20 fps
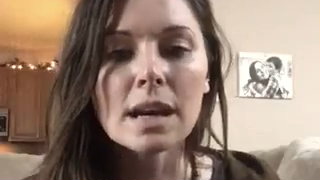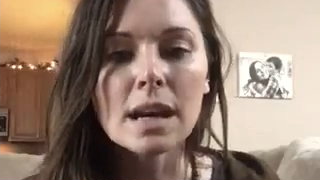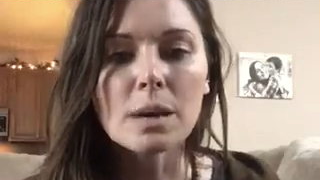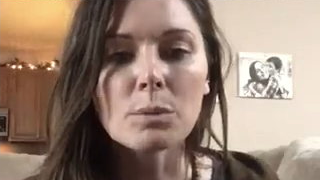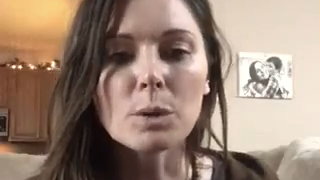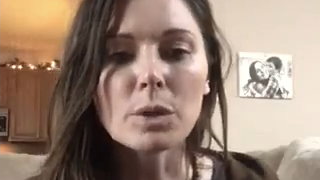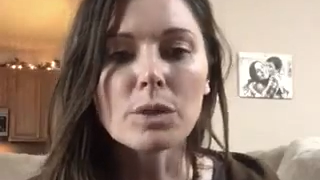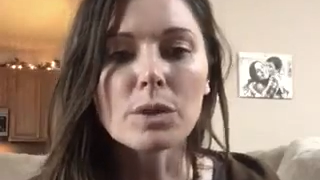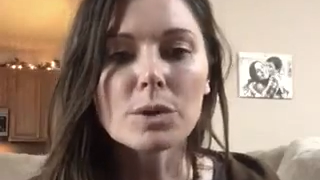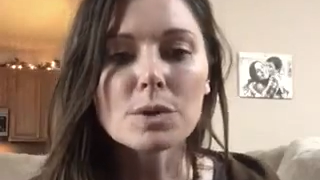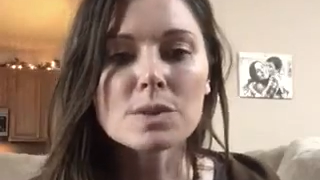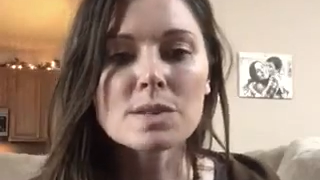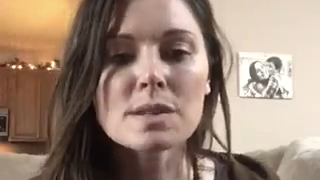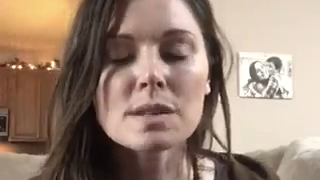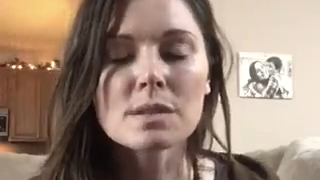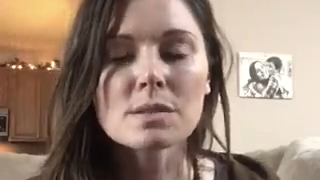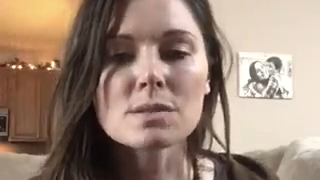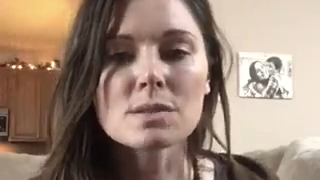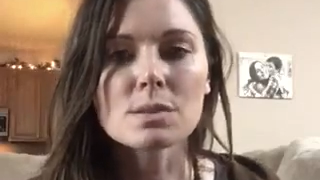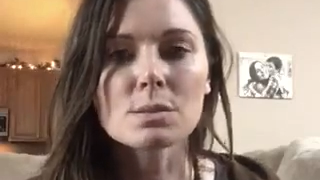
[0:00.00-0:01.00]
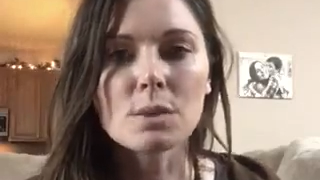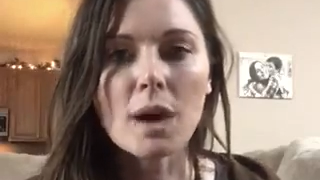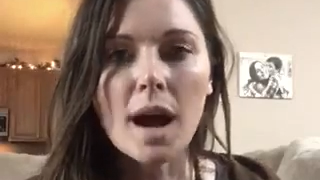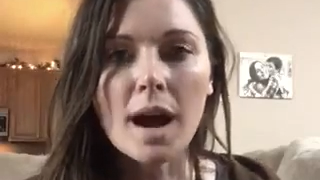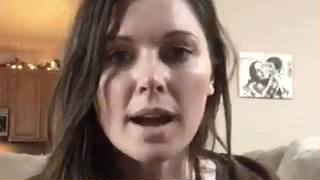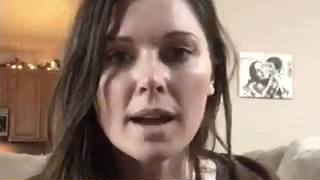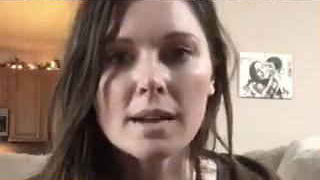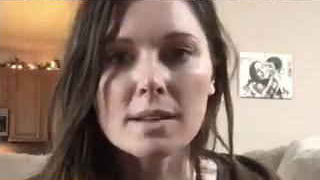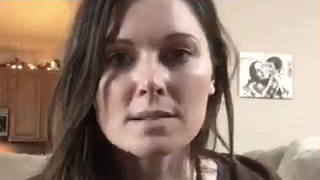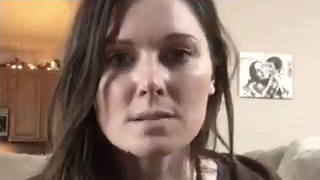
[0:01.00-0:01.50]
And when those things
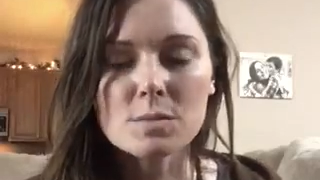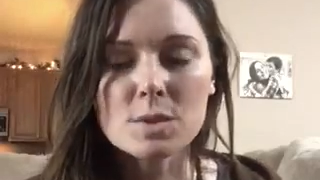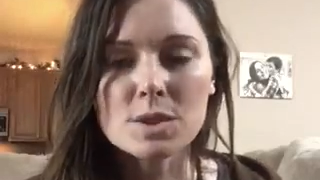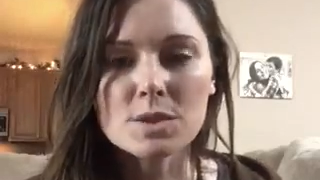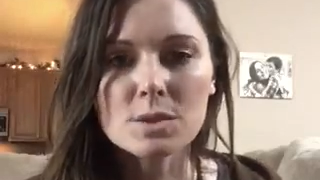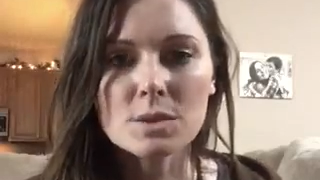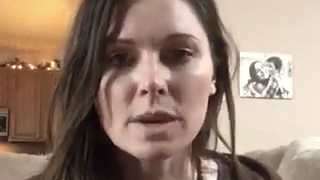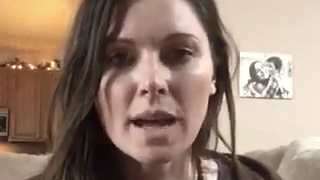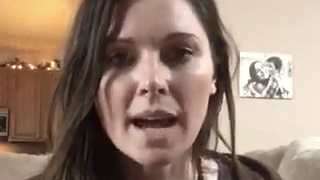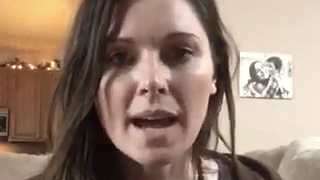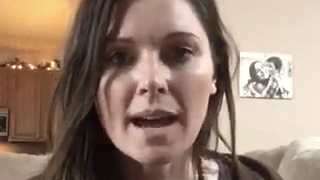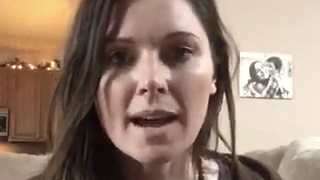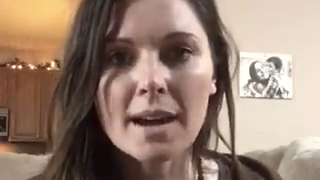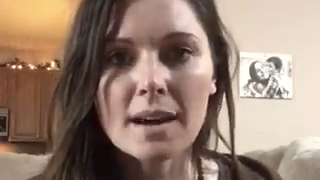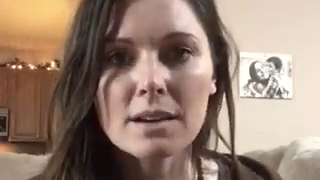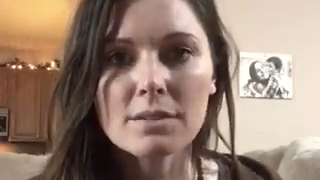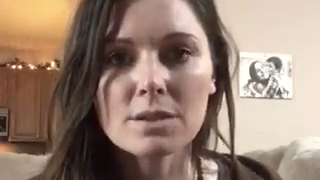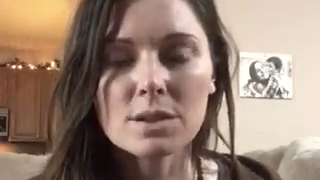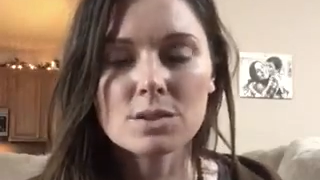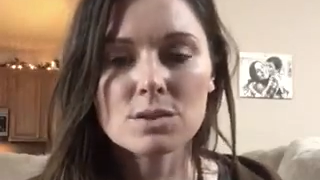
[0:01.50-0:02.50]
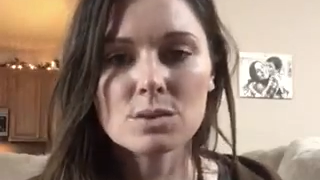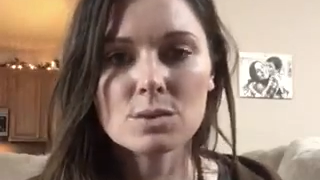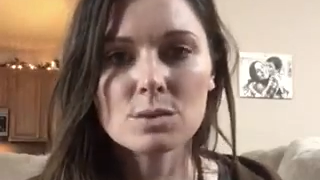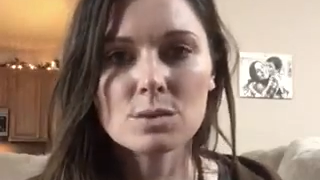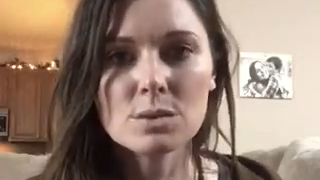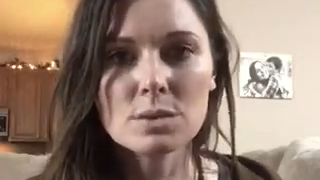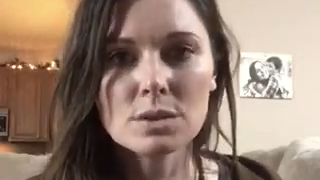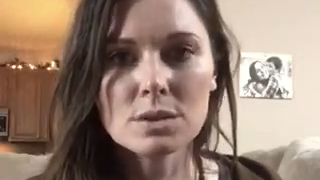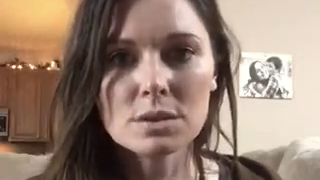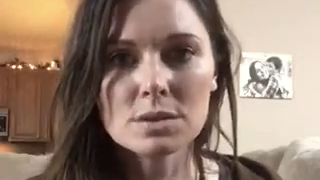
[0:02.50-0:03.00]
arise and we don't have the
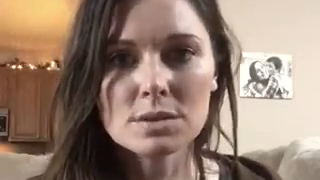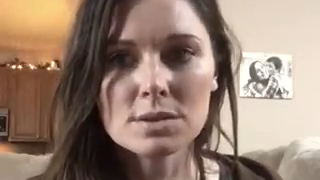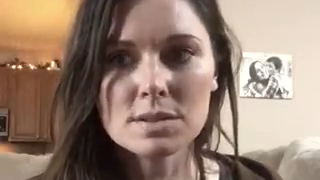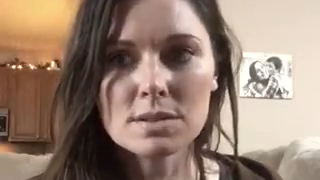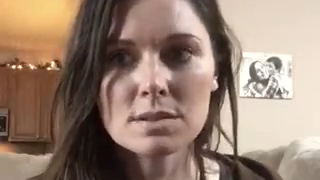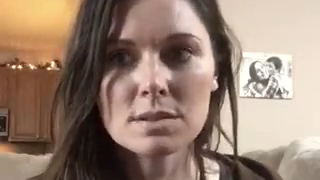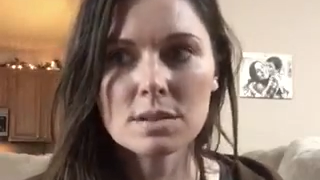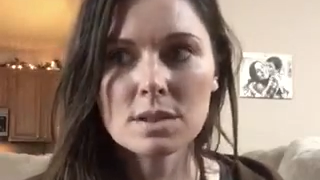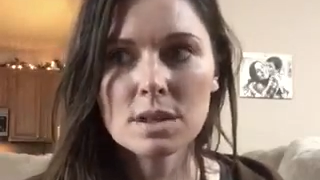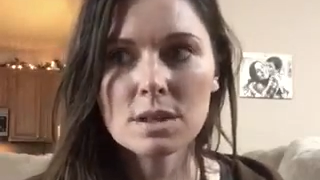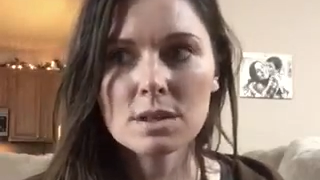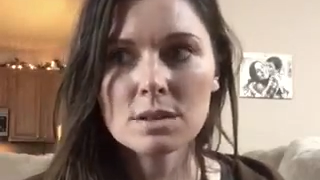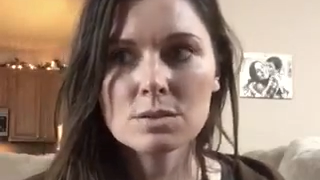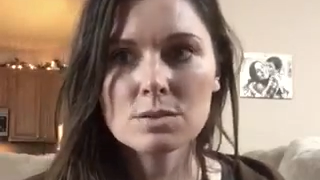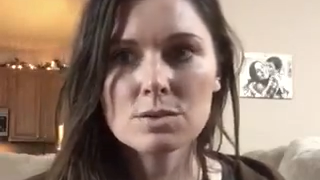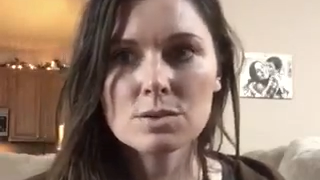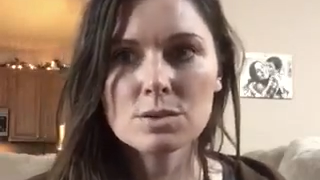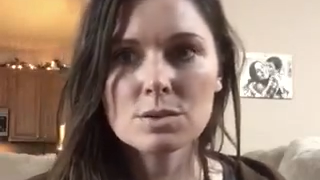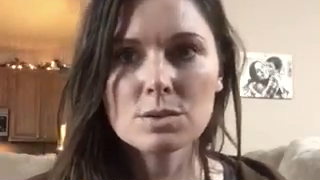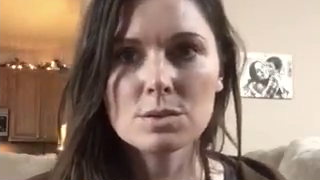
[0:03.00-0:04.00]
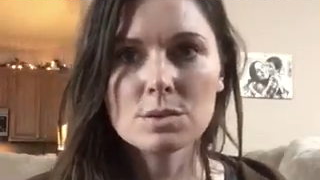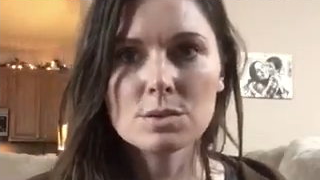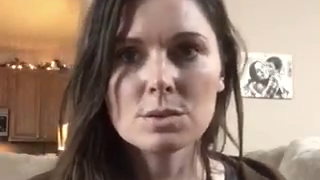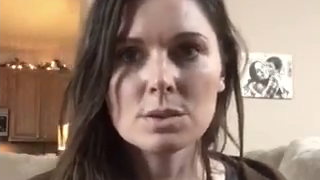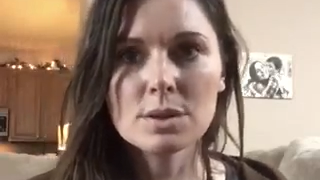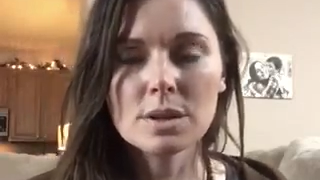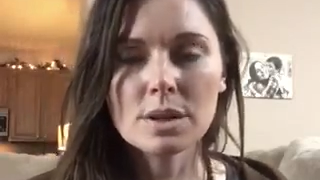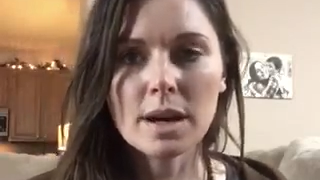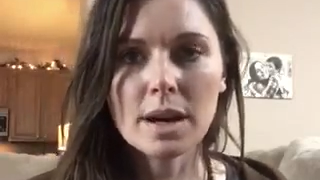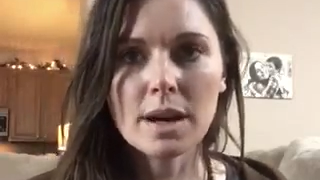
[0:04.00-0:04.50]
tools
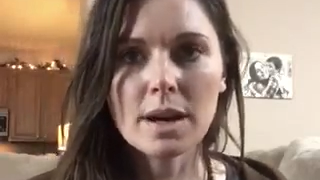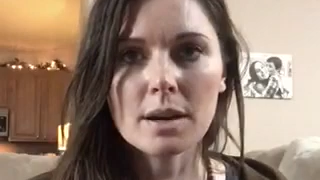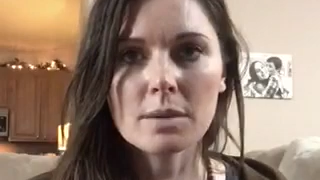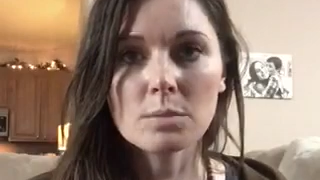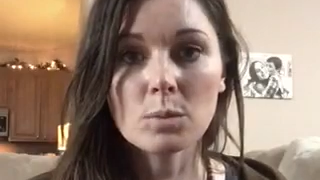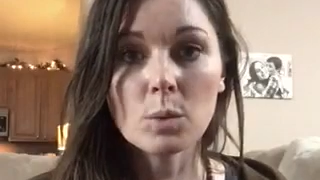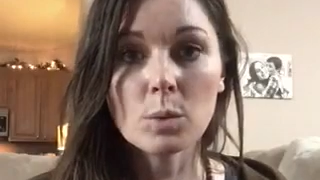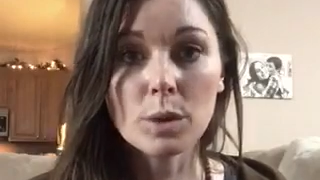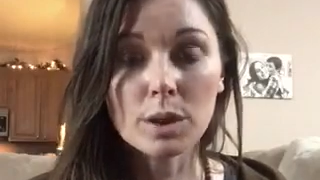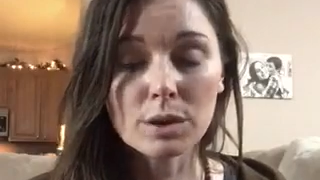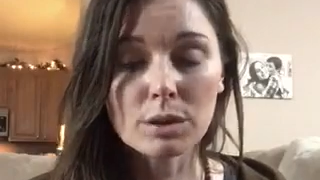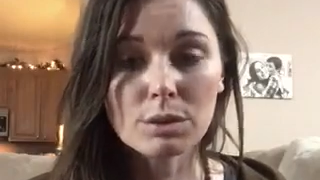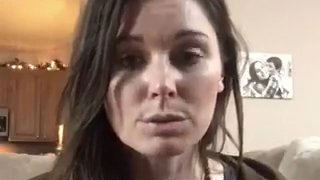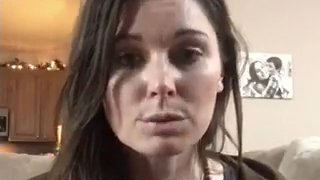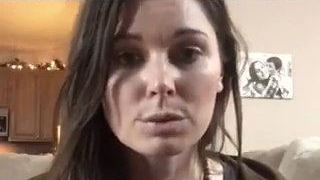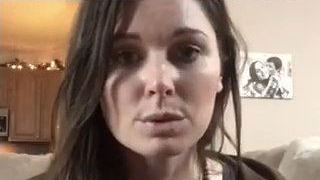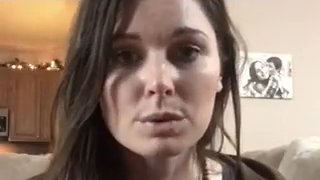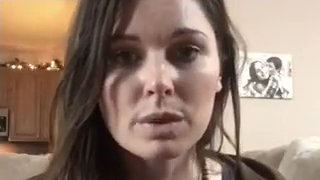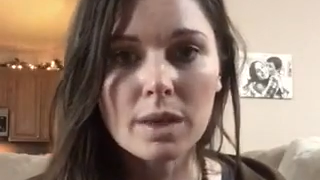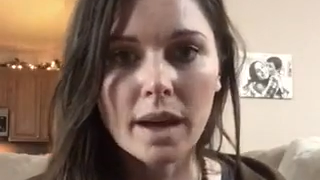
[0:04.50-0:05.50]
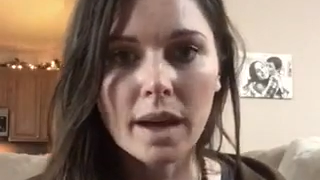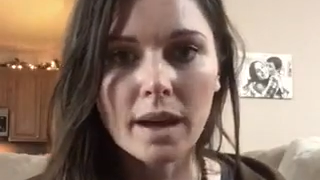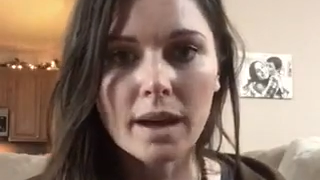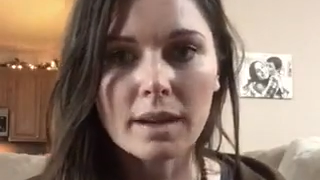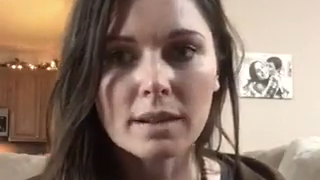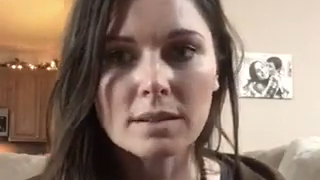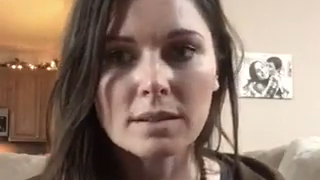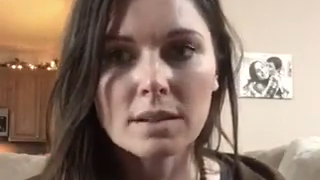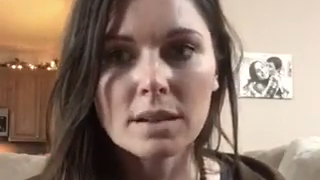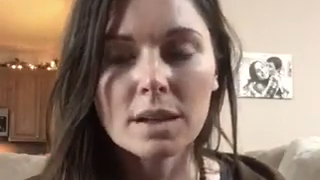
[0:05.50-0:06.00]
to work through
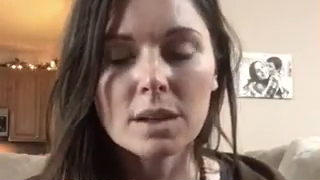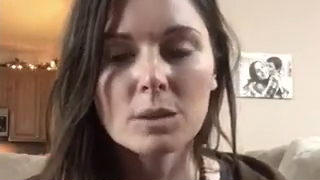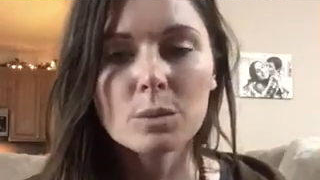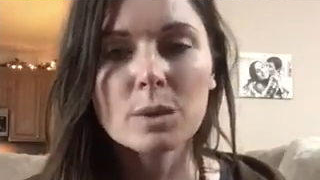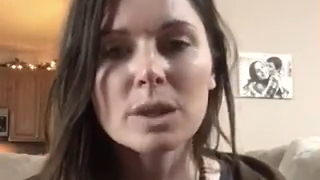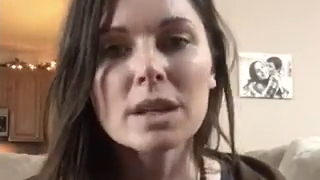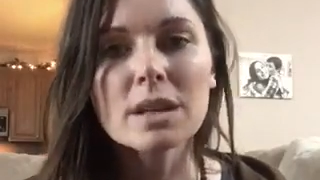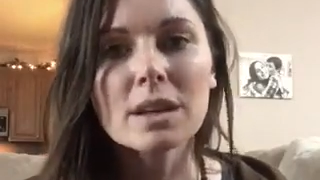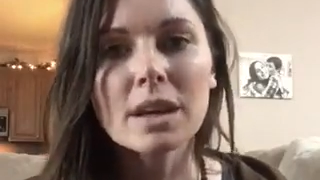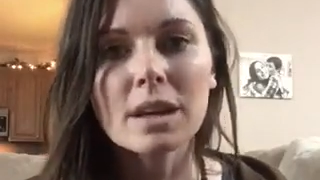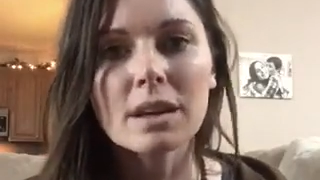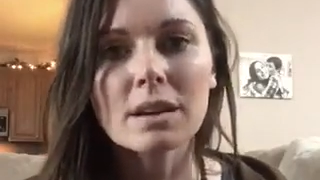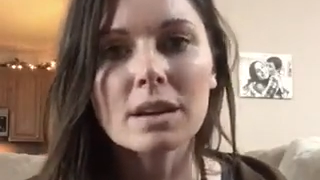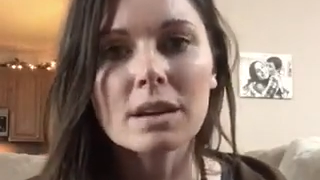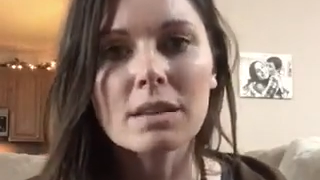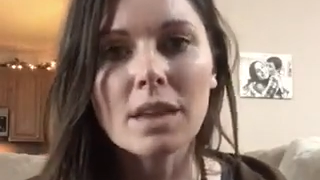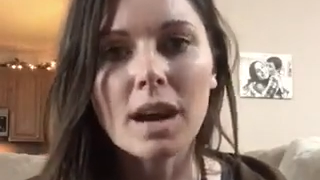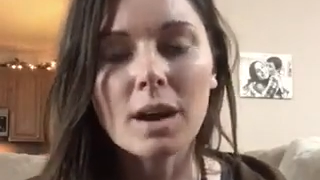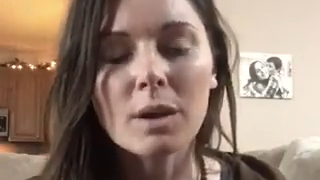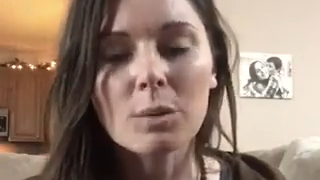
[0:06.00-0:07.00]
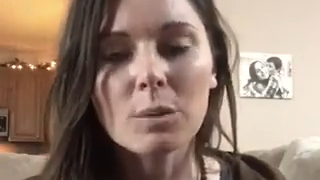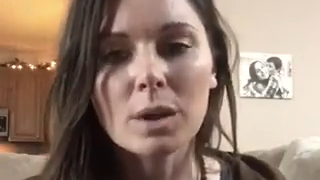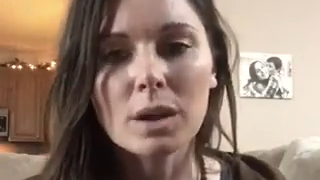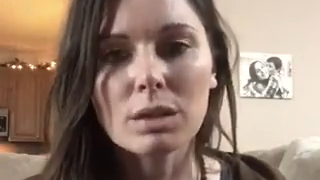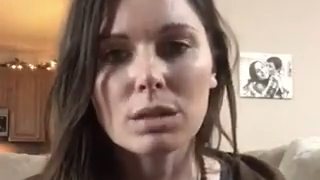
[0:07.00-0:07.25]
that, we can carry that